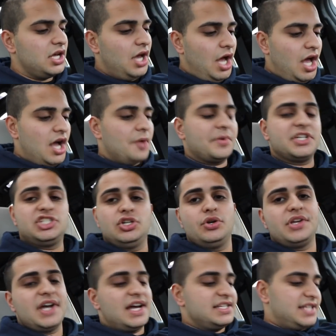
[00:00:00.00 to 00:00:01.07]
I'm gonna show
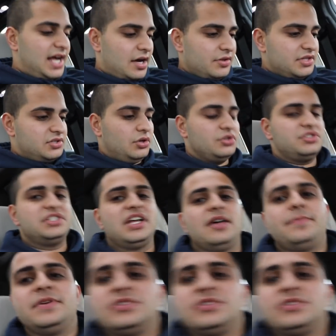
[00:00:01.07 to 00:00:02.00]
you guys how this whole setup